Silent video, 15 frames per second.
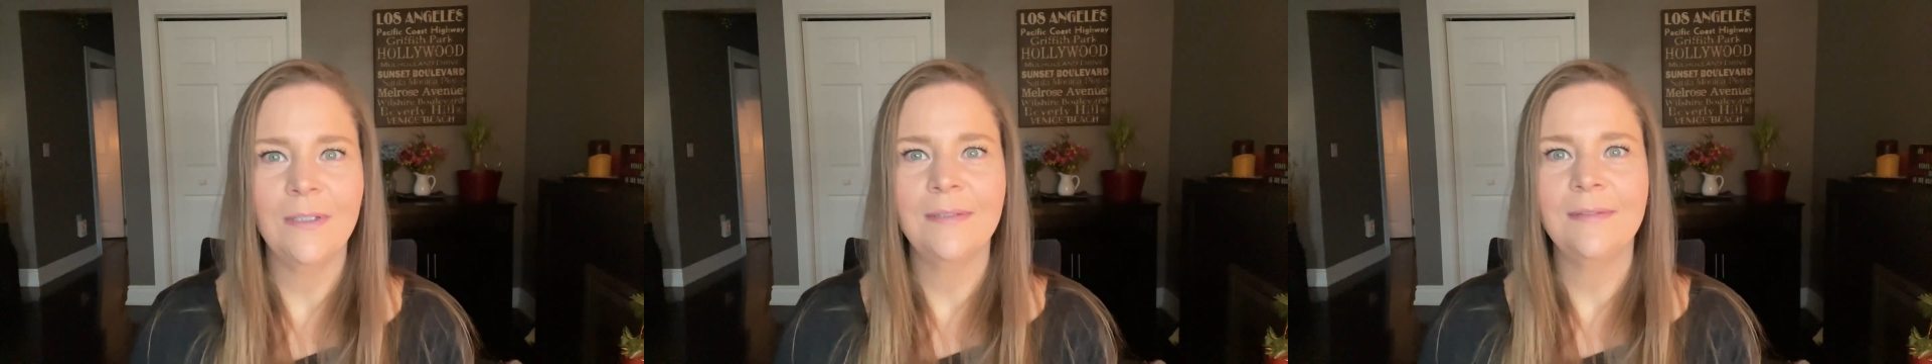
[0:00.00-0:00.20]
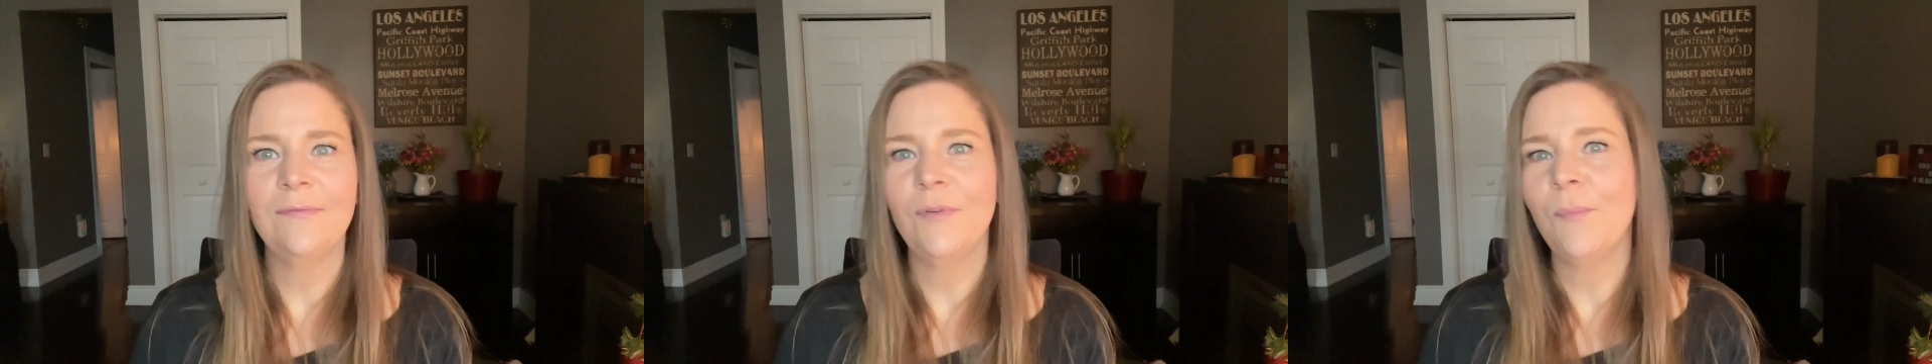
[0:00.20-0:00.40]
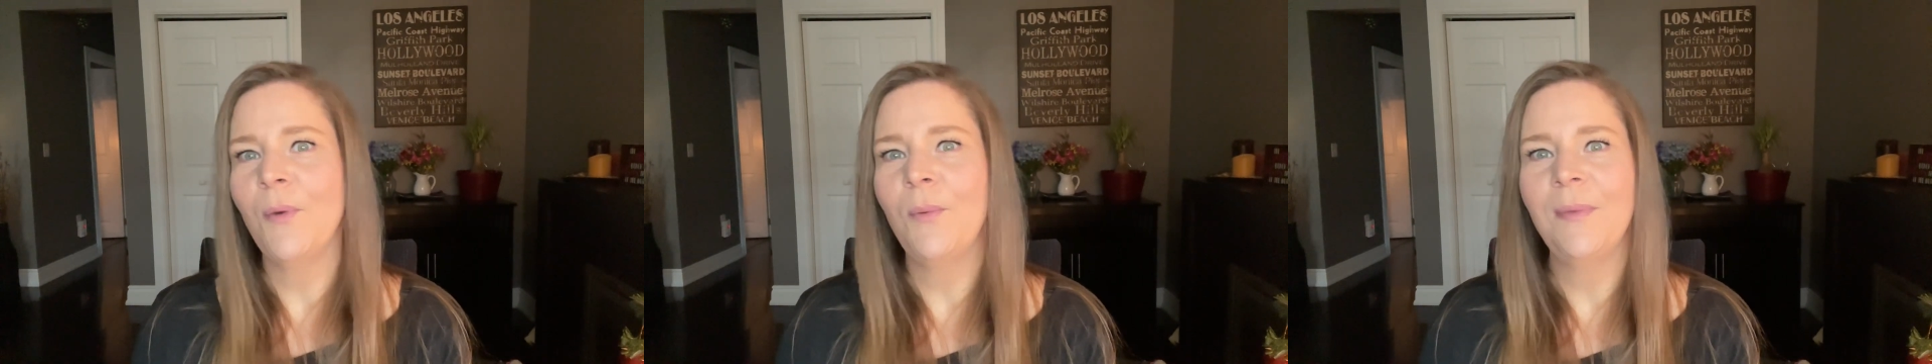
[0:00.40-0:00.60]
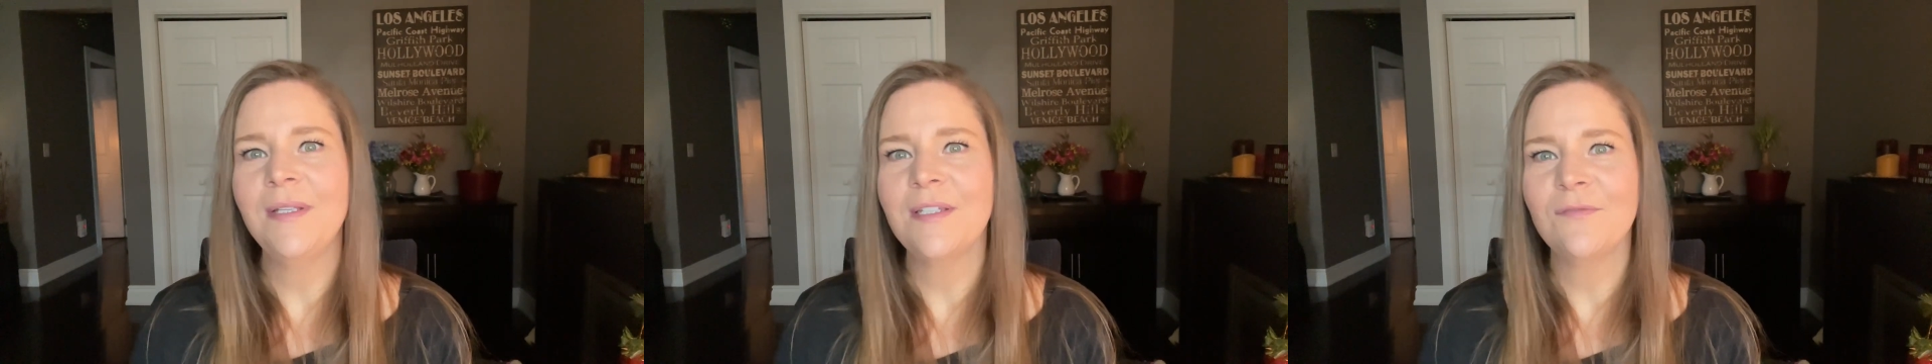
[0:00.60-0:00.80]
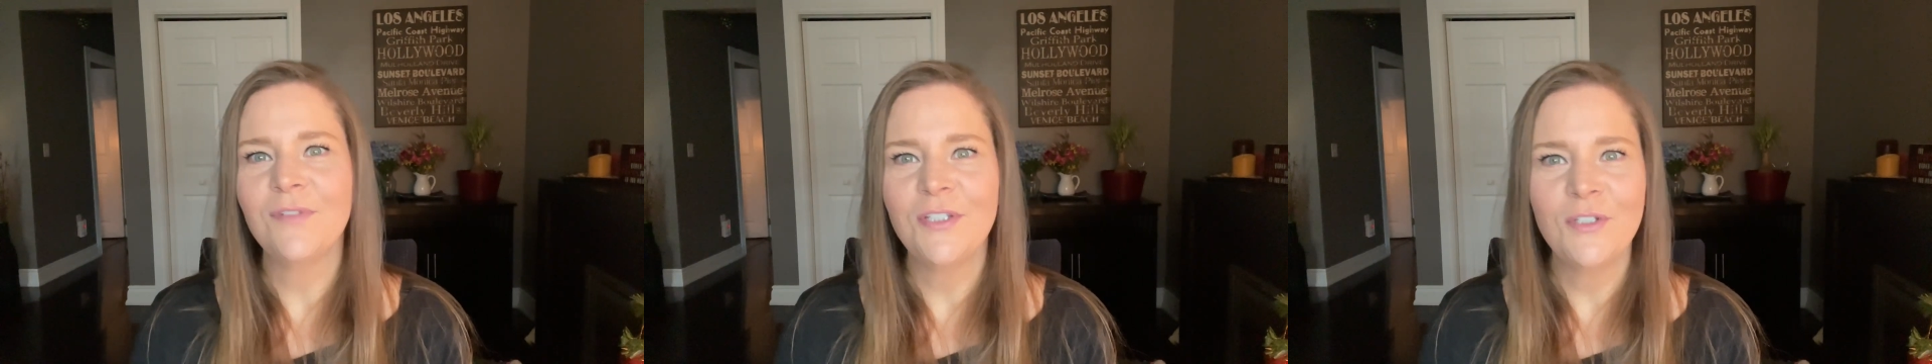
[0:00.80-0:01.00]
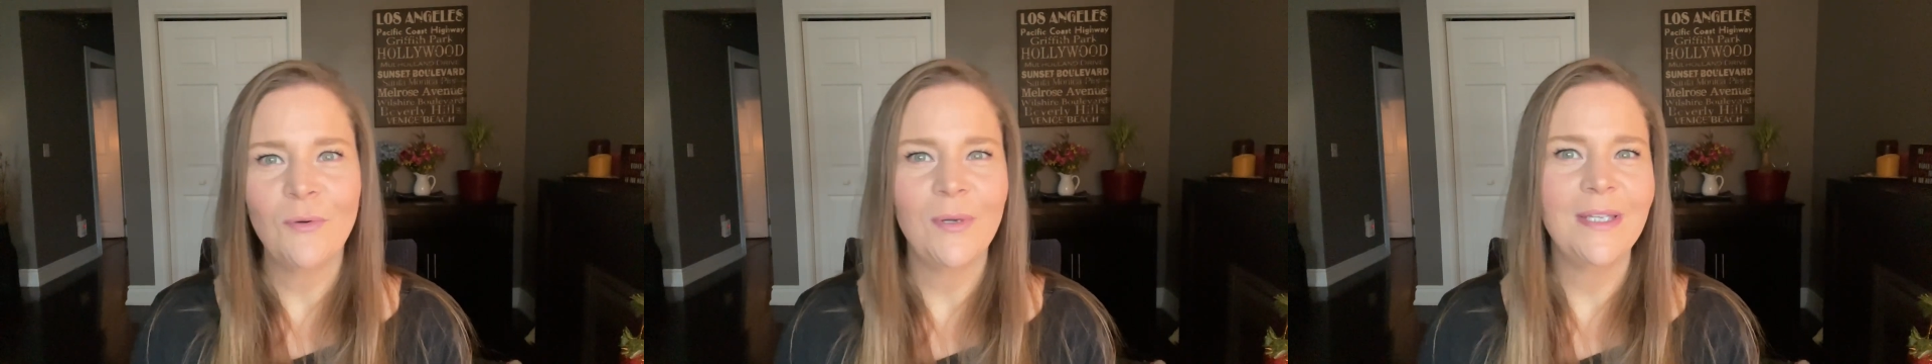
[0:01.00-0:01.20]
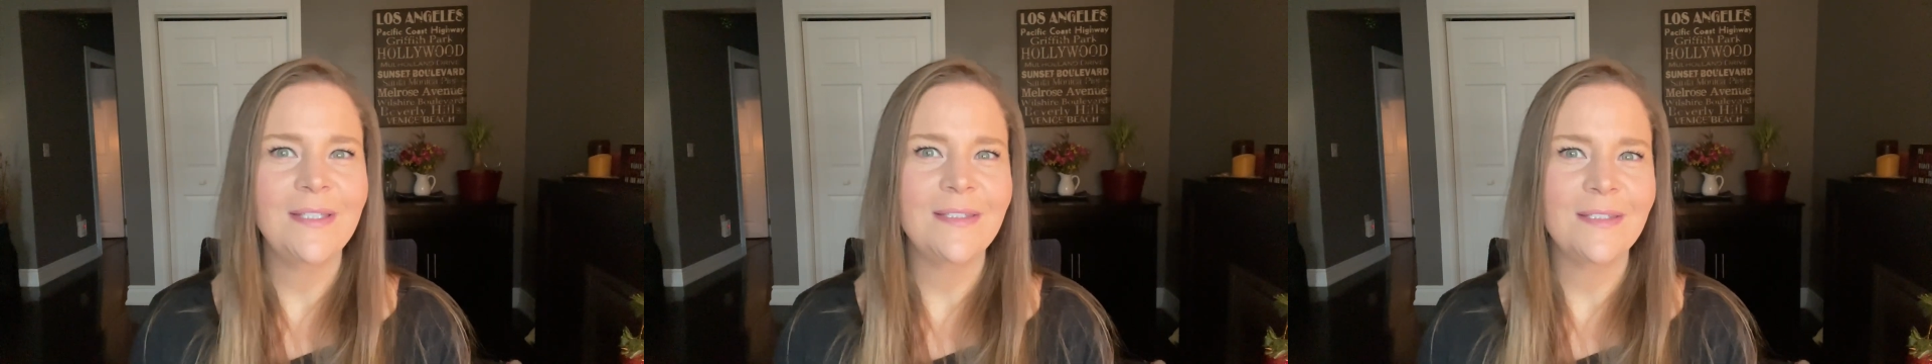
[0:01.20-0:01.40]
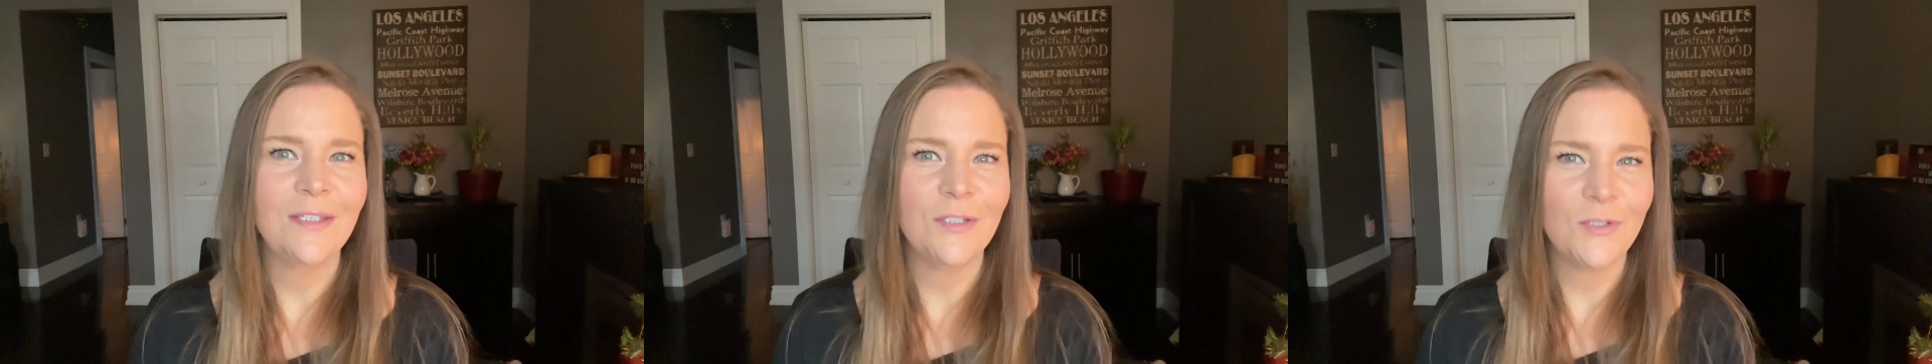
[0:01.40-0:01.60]
Every moment, every
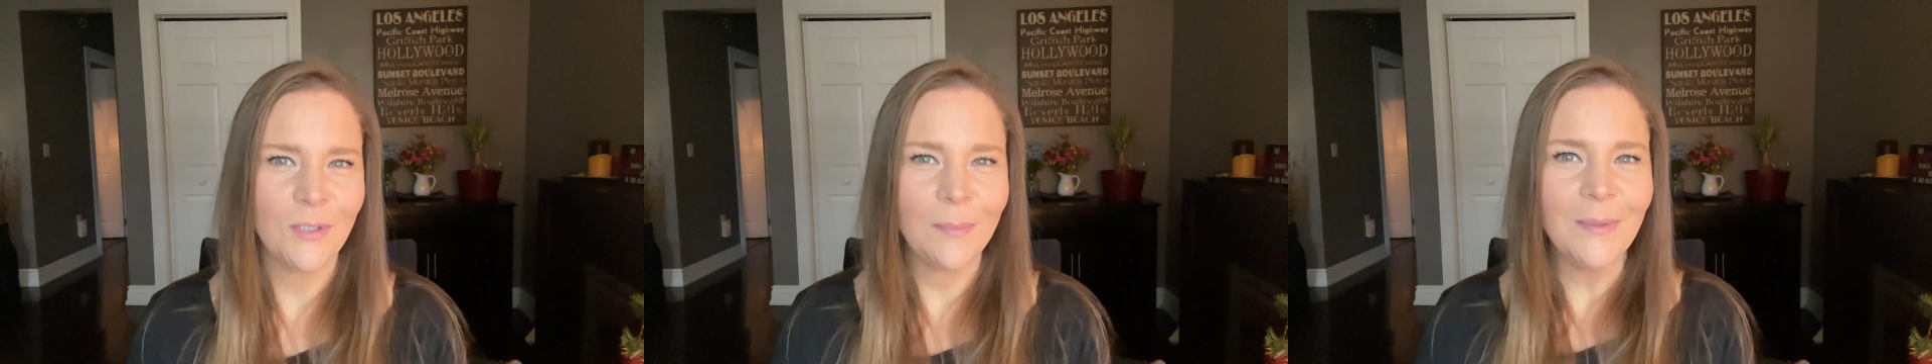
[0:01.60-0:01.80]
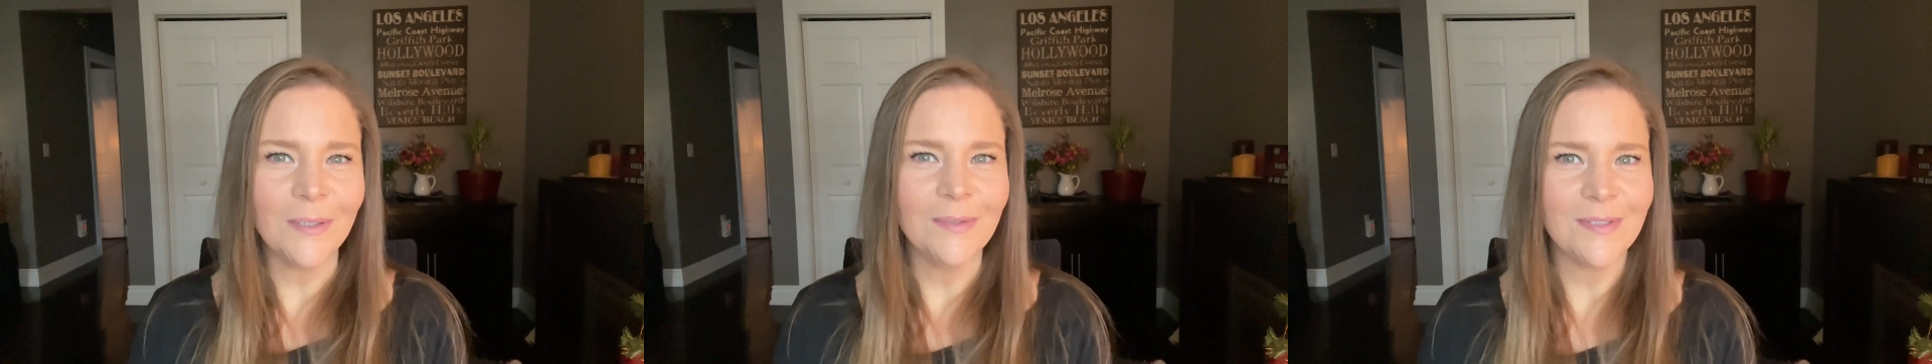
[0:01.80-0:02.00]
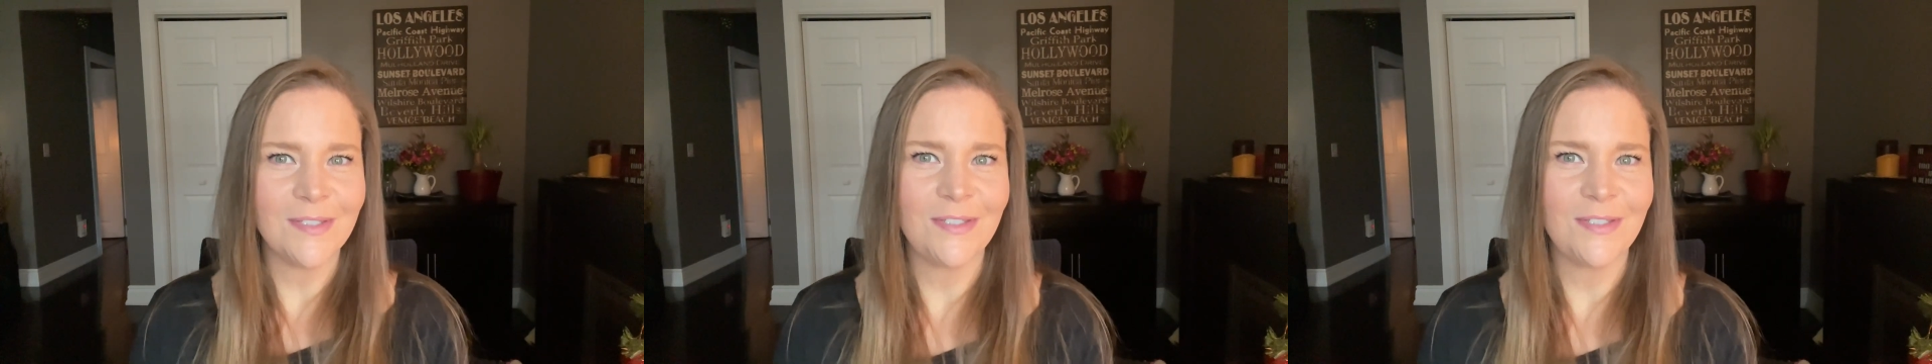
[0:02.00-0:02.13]
choice contributes